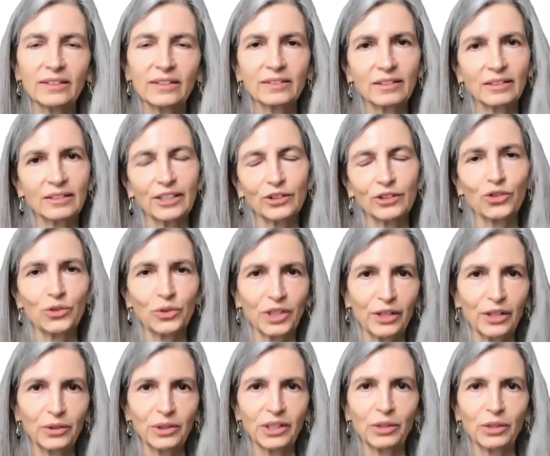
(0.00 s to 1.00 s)
to let you
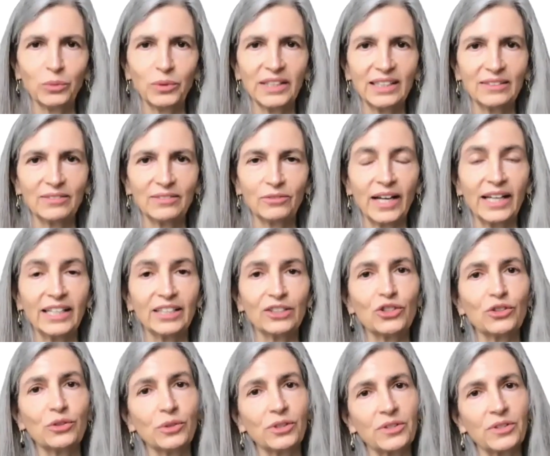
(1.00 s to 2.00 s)
know that we invite
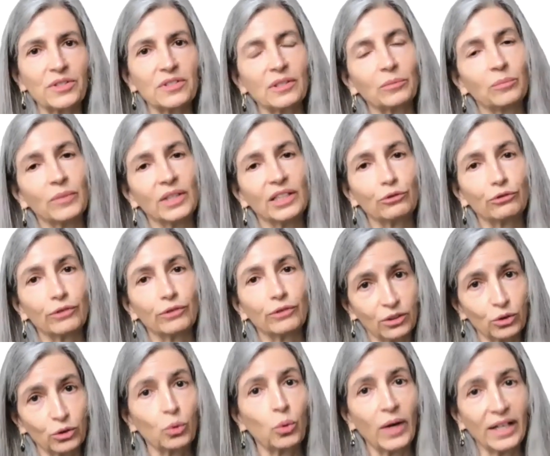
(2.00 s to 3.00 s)
you to submit
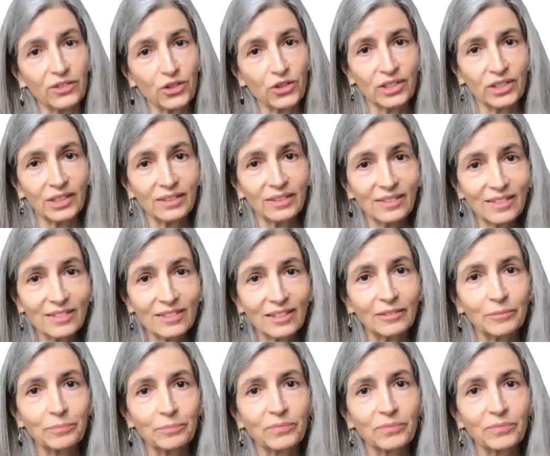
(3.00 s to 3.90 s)
written questions